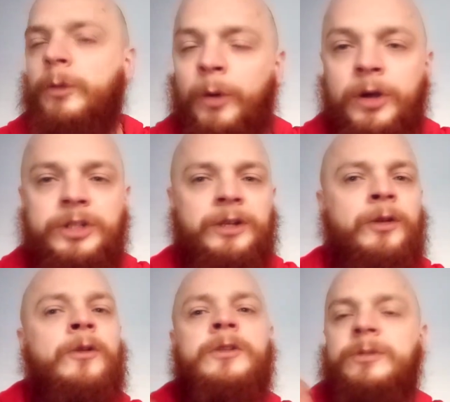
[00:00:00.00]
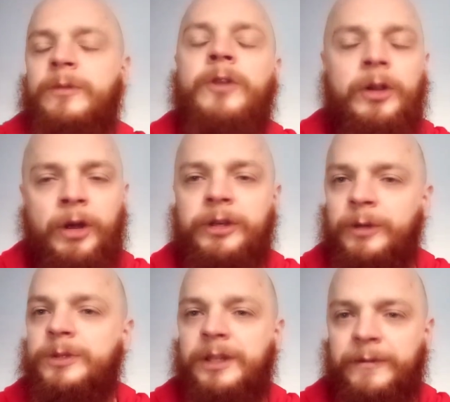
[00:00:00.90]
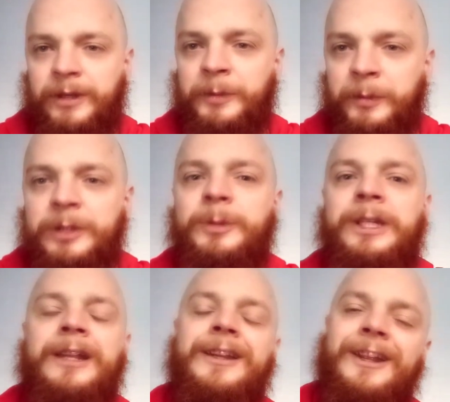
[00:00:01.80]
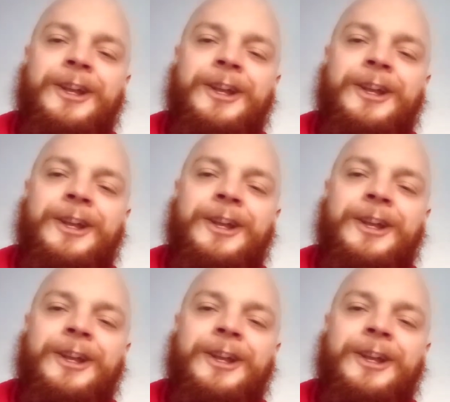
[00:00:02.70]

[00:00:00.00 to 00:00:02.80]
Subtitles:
watch-alongs. We've got a lot of cool stuff coming up this weekend.